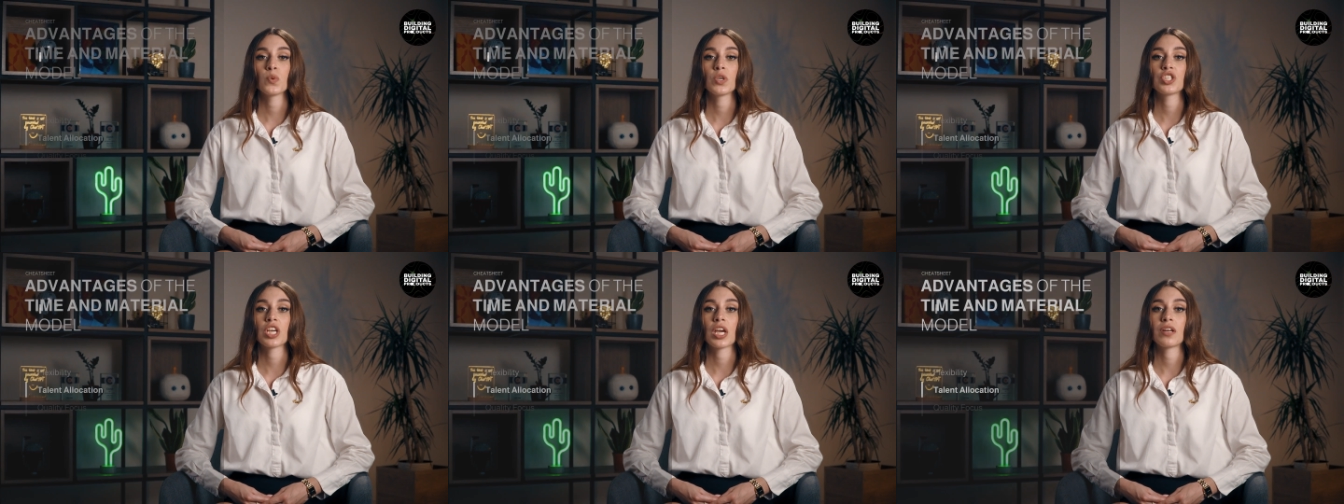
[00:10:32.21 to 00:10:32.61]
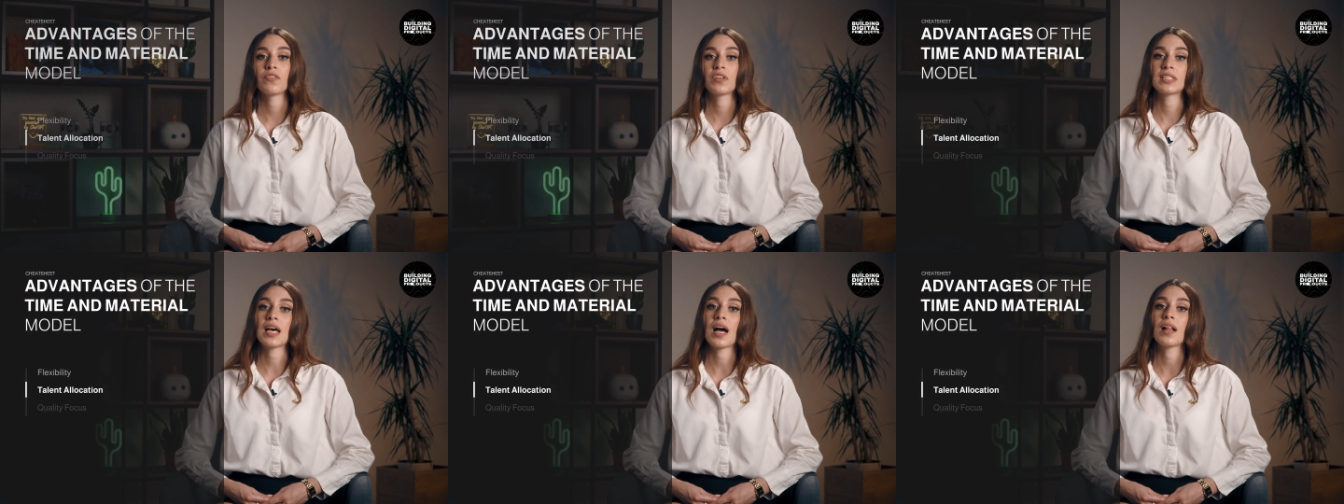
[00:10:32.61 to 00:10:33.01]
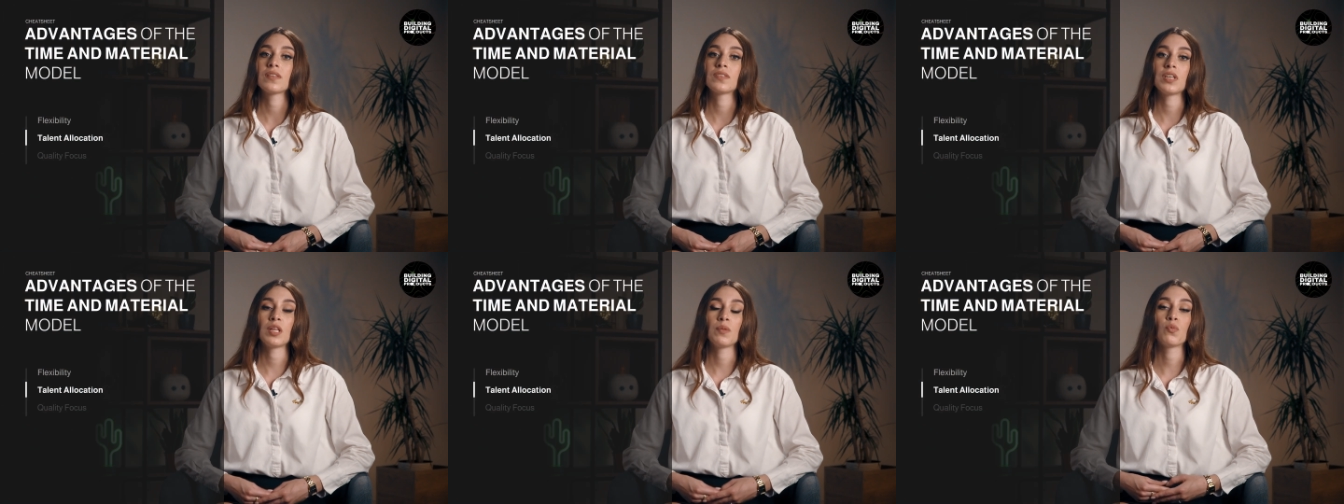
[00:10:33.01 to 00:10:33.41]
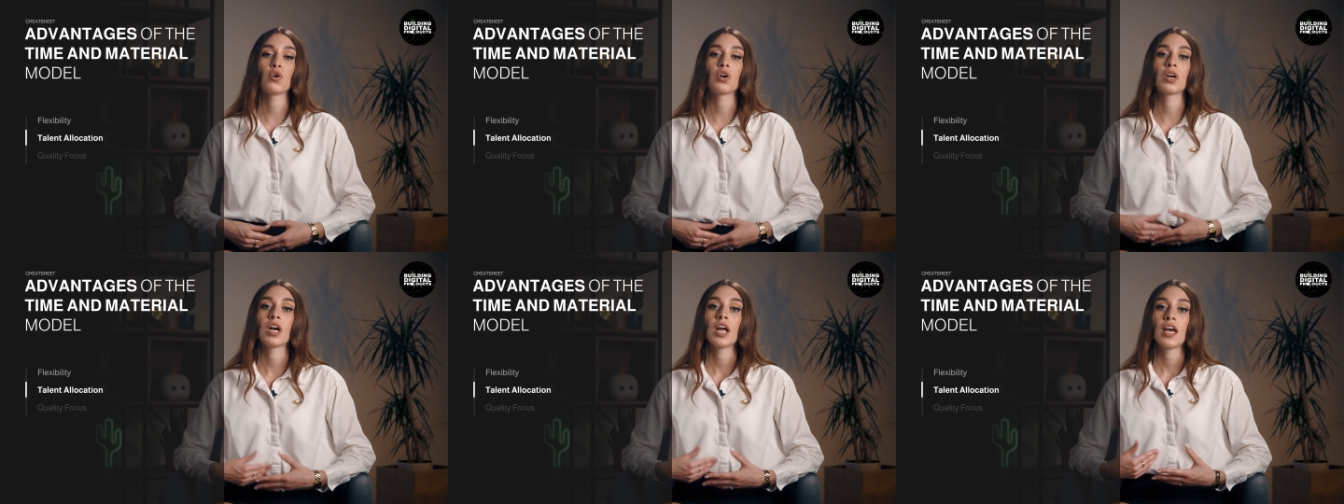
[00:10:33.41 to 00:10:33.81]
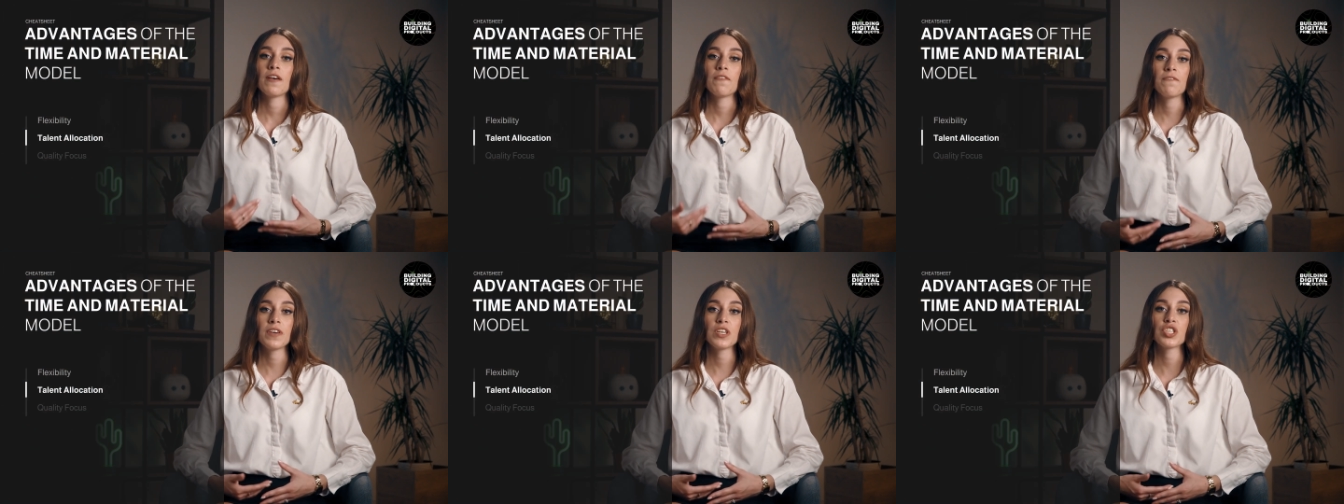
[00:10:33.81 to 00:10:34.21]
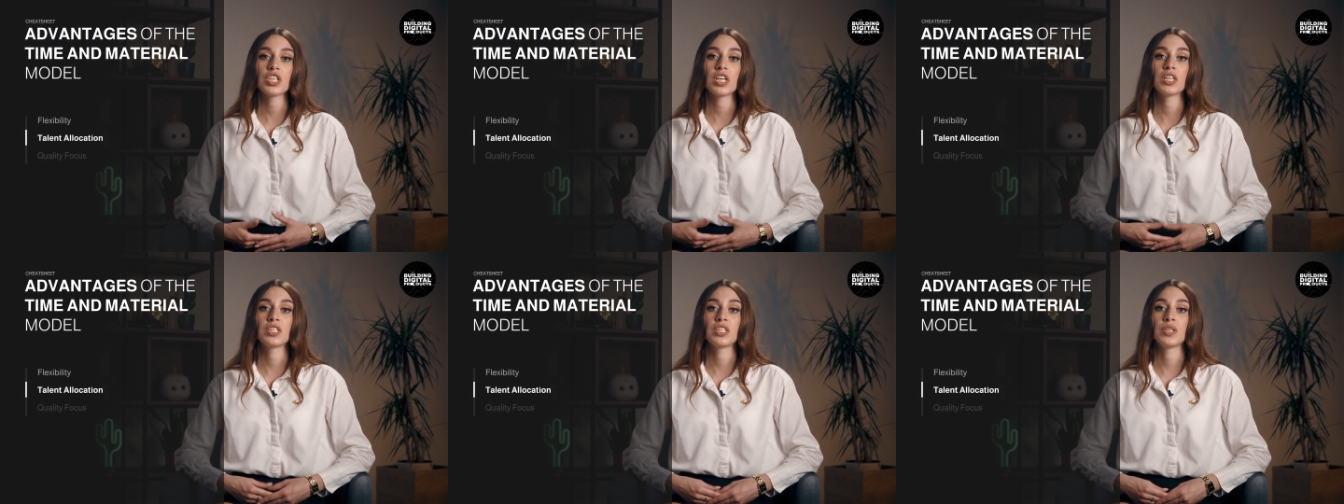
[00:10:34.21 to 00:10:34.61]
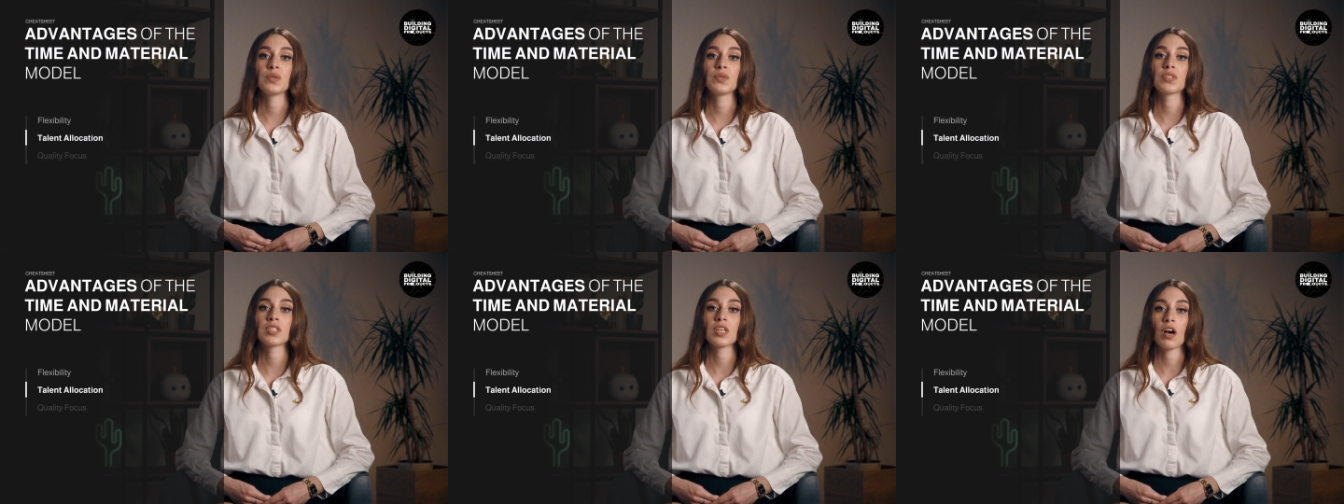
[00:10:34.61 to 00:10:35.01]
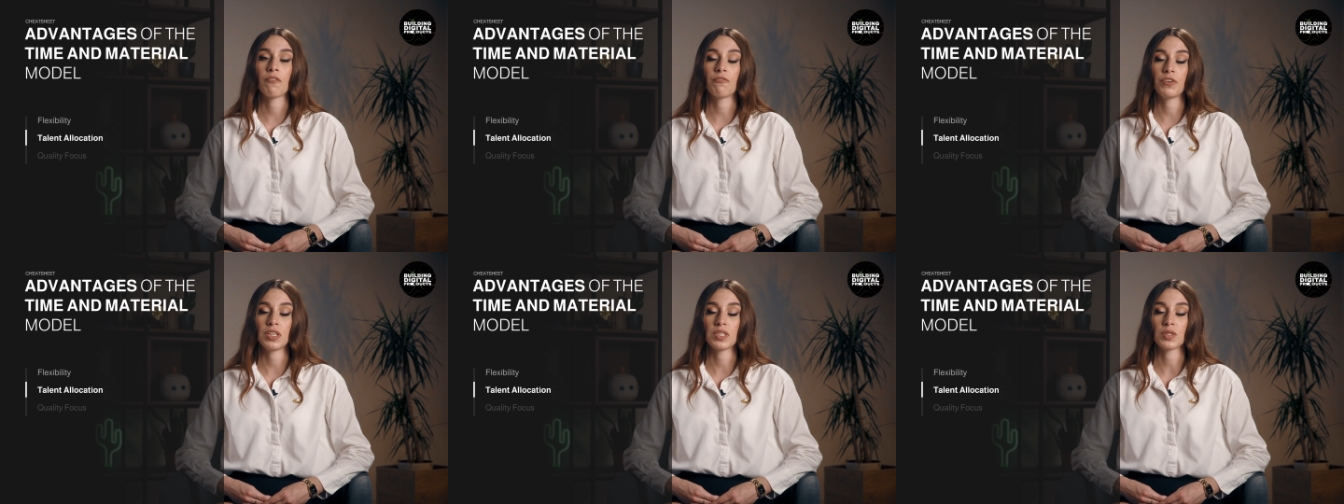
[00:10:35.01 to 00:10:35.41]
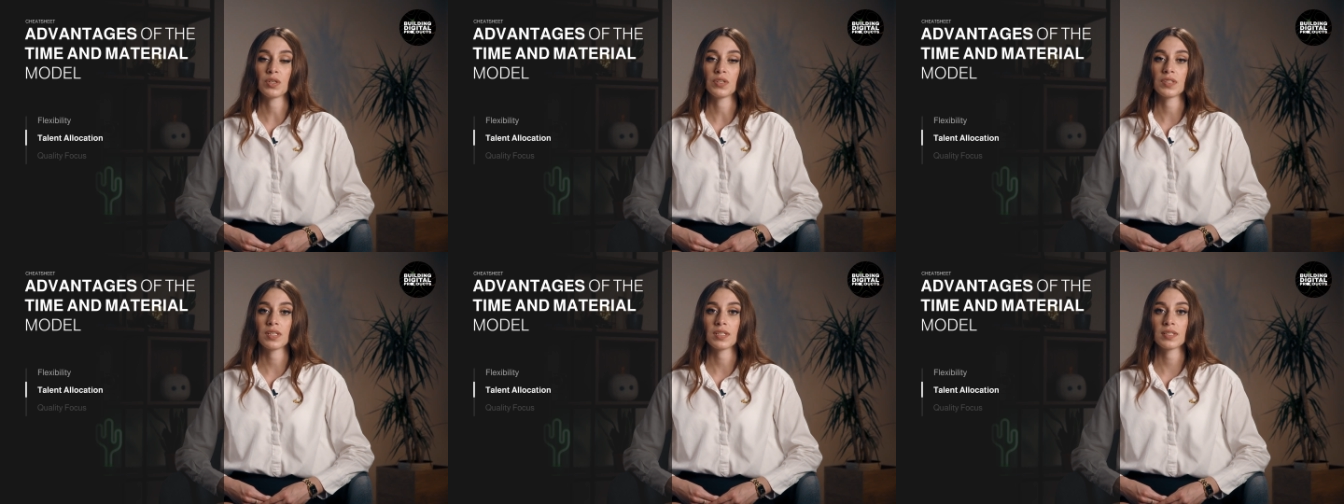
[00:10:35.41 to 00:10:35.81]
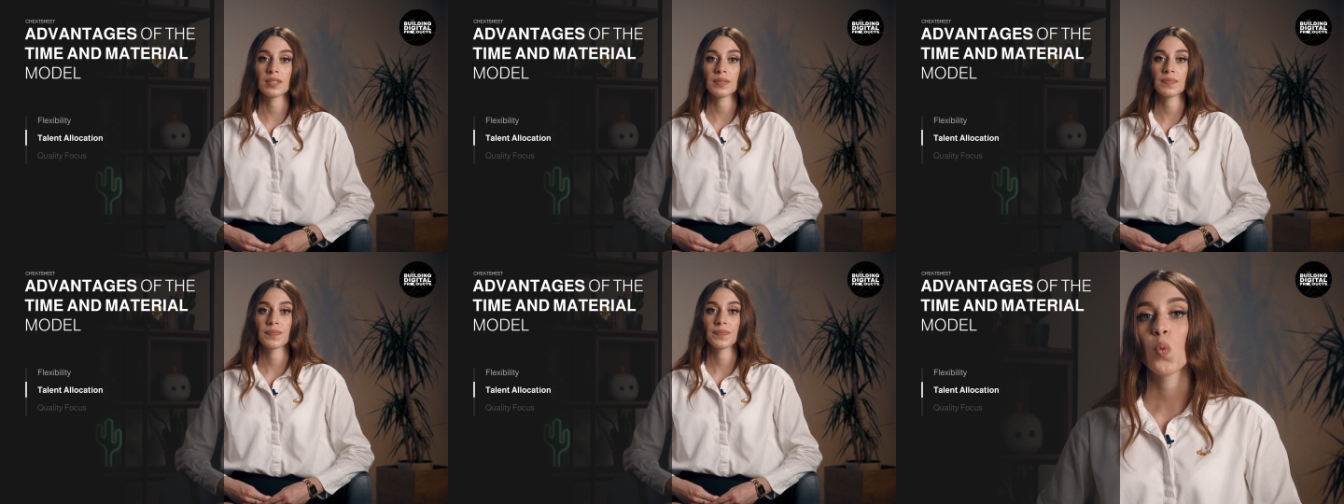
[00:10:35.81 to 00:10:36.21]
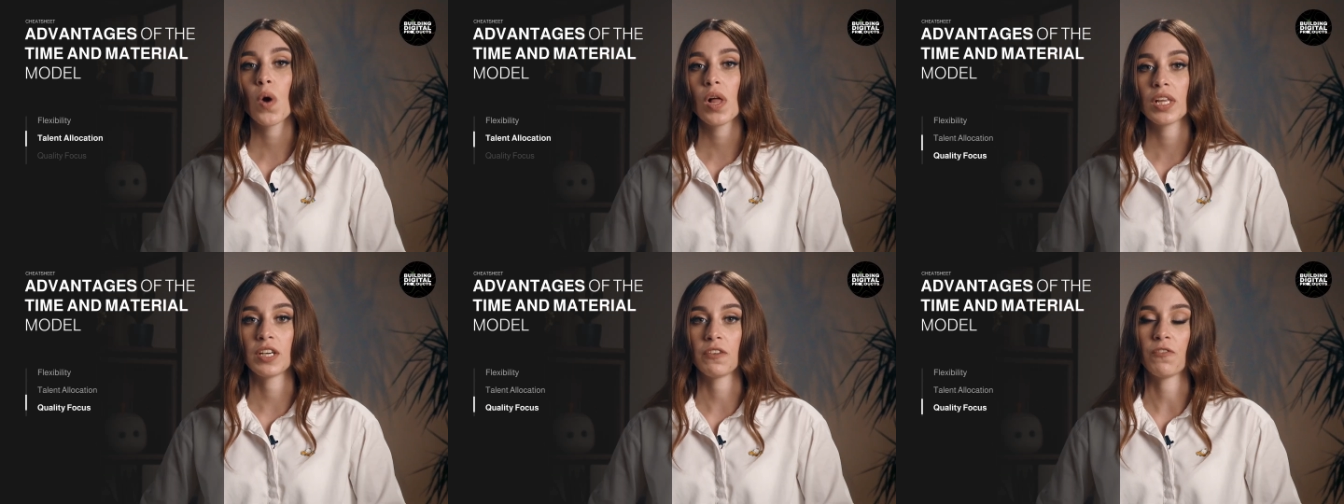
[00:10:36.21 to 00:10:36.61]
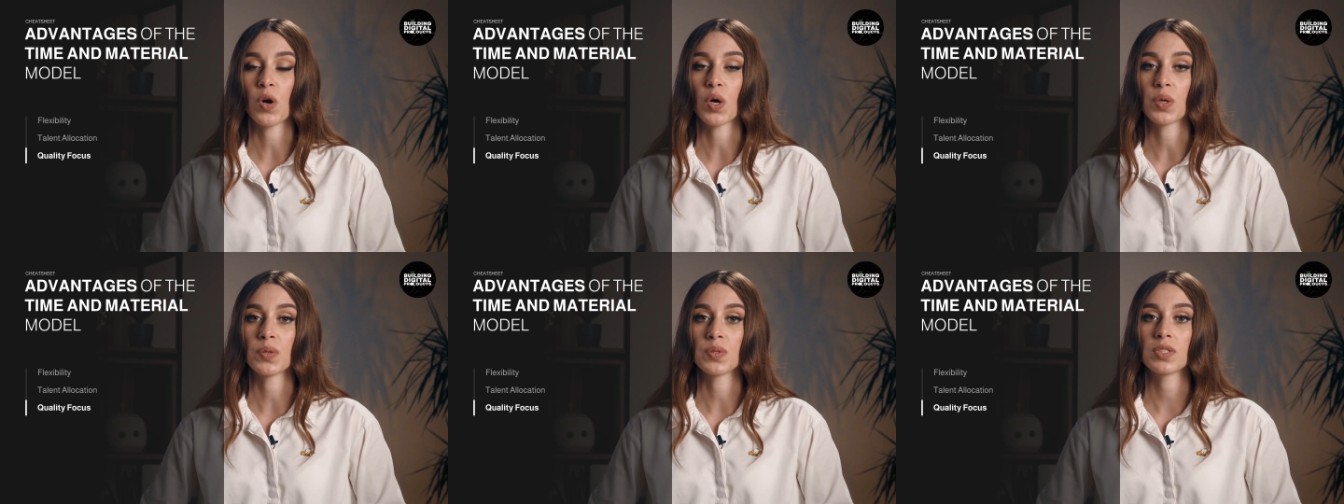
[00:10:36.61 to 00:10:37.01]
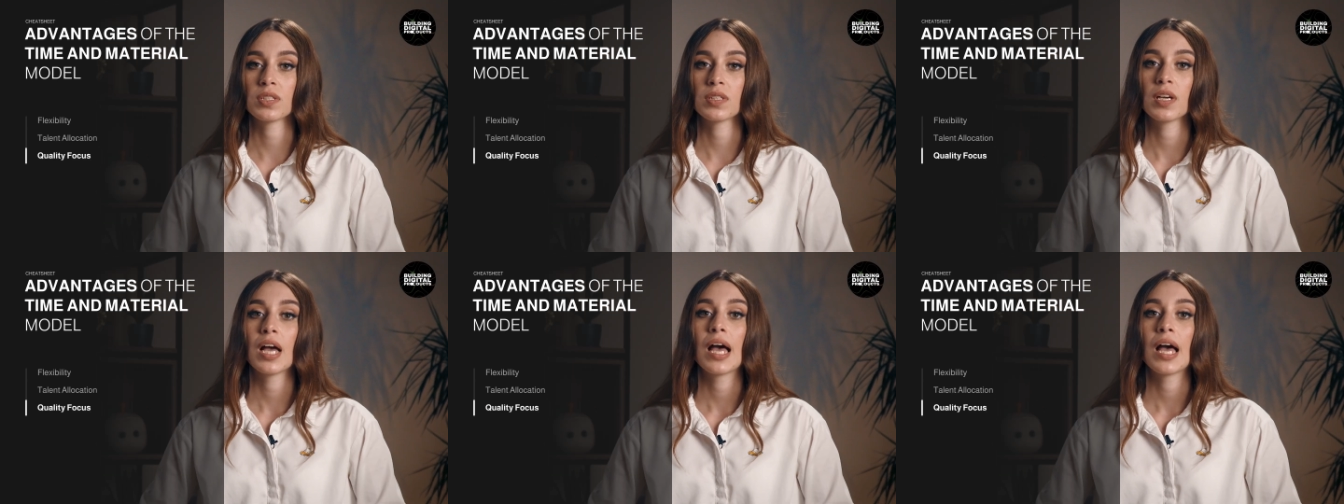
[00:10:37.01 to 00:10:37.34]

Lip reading: which can result in more efficient use of resources. Quality focus.